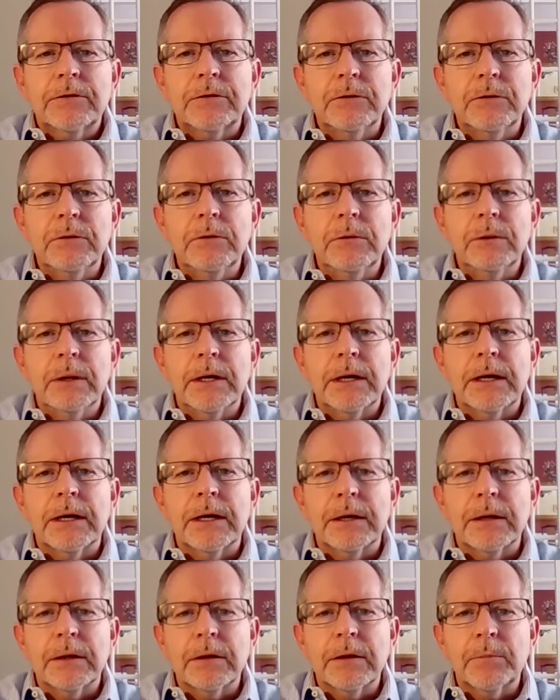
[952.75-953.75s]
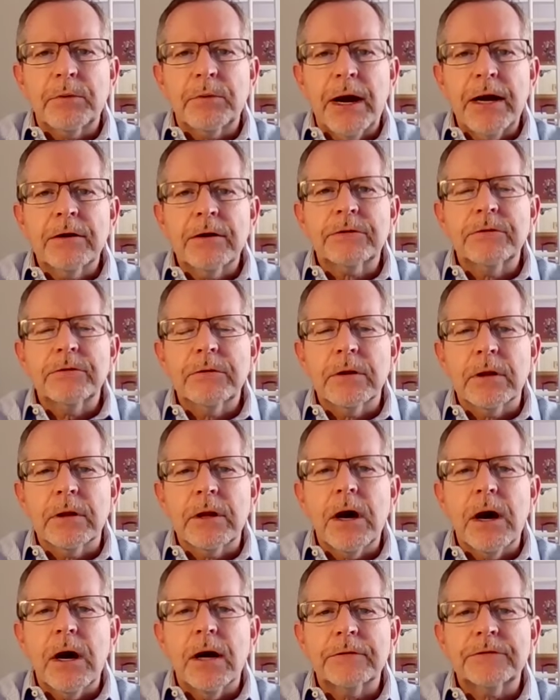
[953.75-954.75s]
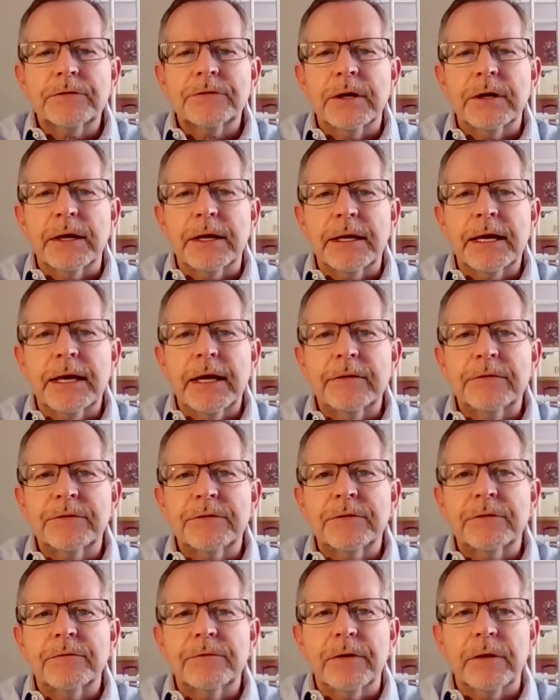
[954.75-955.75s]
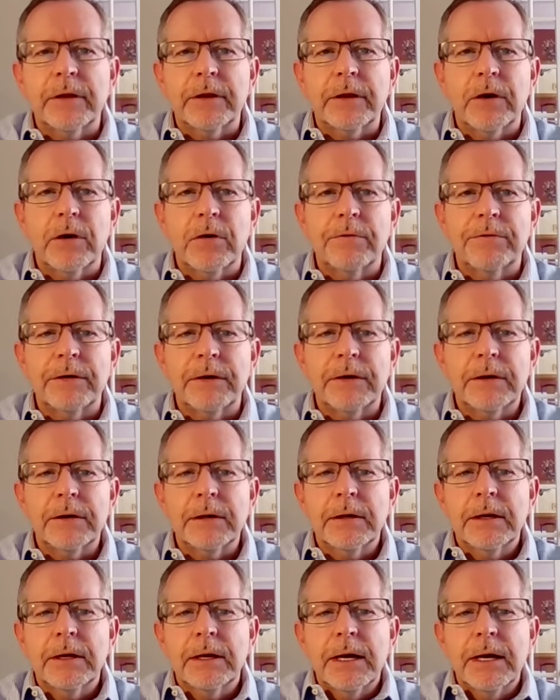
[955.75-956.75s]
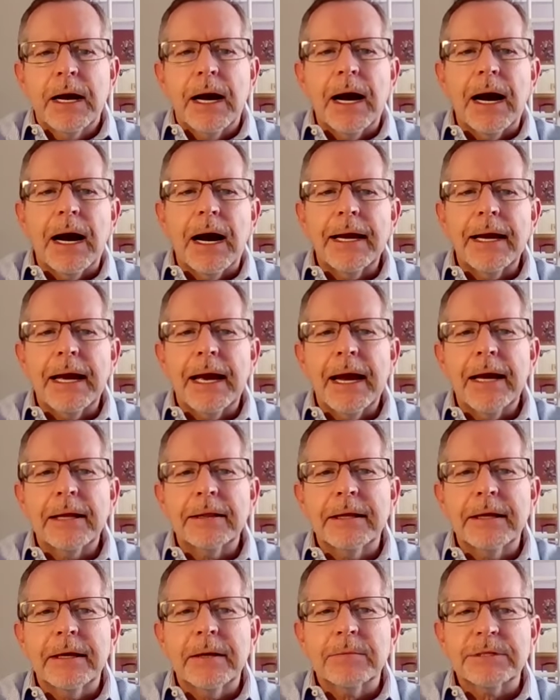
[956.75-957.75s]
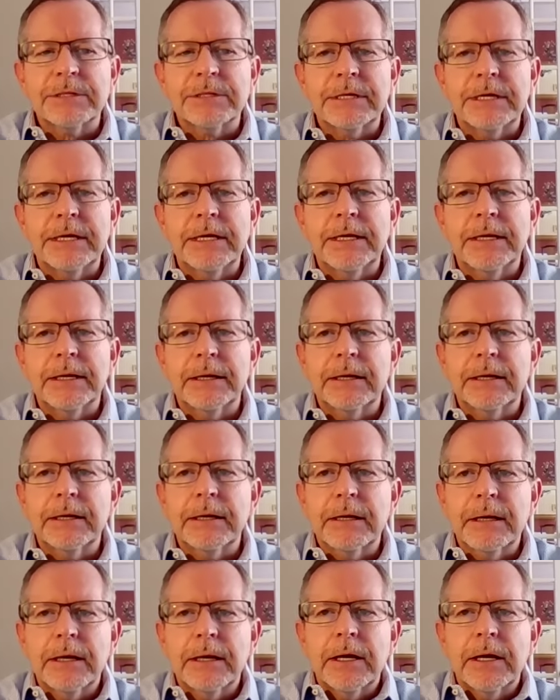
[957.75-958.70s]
to uh, prior to the loss against Villanova, I had them seated.